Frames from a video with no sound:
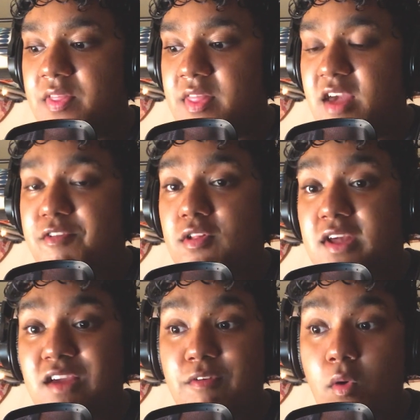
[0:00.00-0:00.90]
if you're
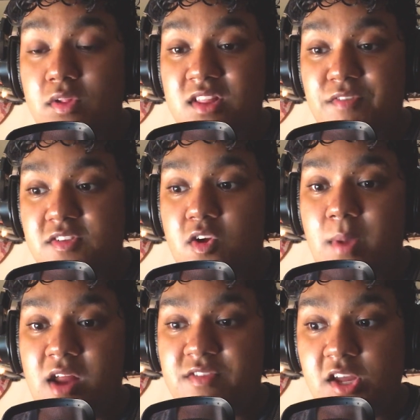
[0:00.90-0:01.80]
looking for only the physical
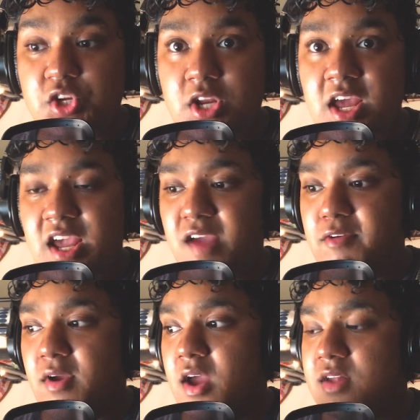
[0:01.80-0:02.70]
manifestation, if
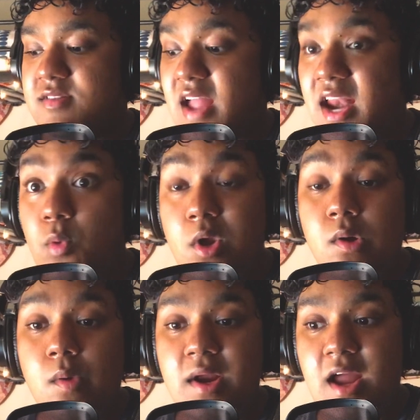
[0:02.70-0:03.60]
you're standing where you
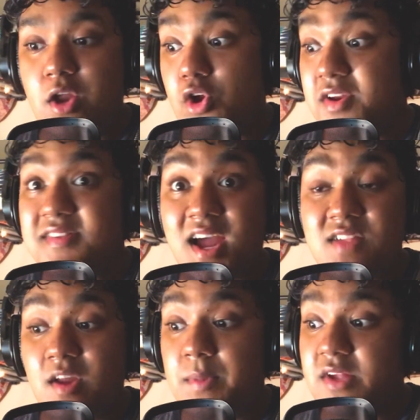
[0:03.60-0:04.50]
are right now and you're
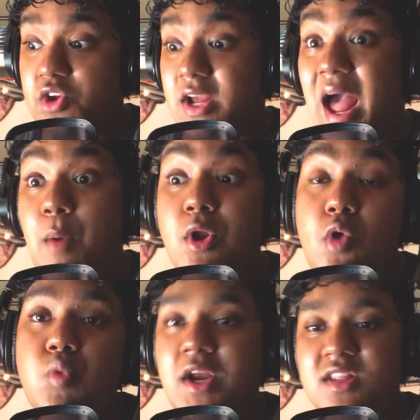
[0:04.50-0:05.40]
dissatisfied because you're like, I want to
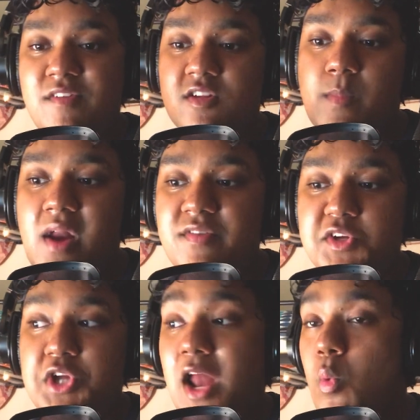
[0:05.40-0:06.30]
go right to the physical
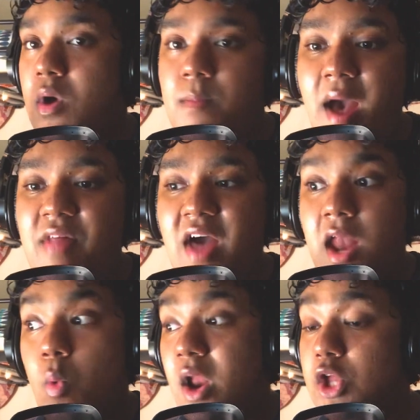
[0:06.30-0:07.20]
manifestation, I don't want a path, I
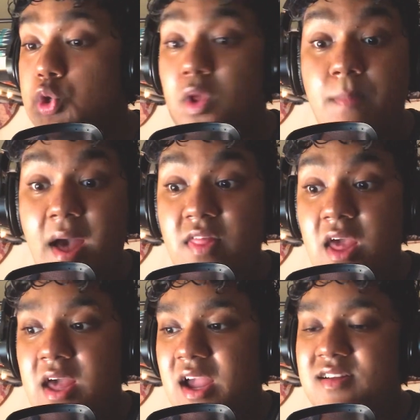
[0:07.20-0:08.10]
don't want to enjoy the path.
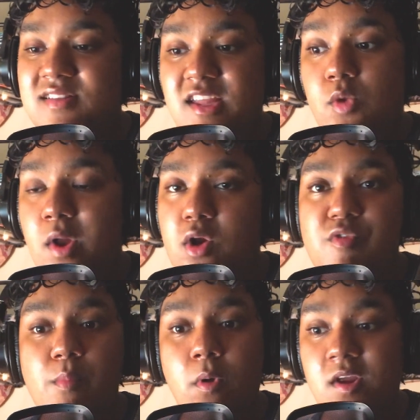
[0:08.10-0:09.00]
It's like saying you want to go
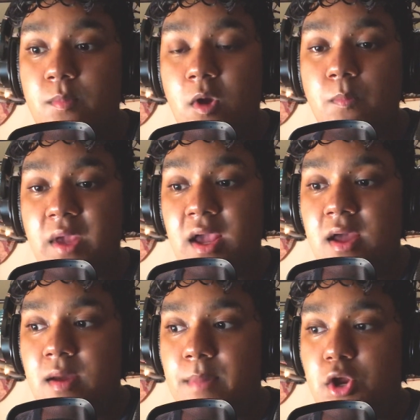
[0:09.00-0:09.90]
from point A to point B,
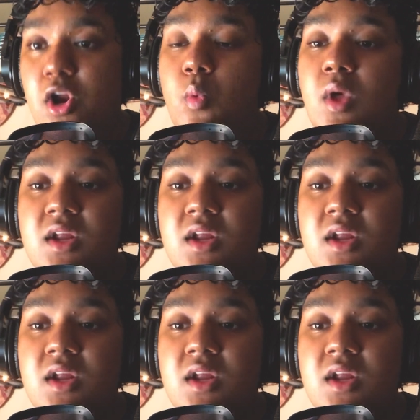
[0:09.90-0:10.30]
but you're not willing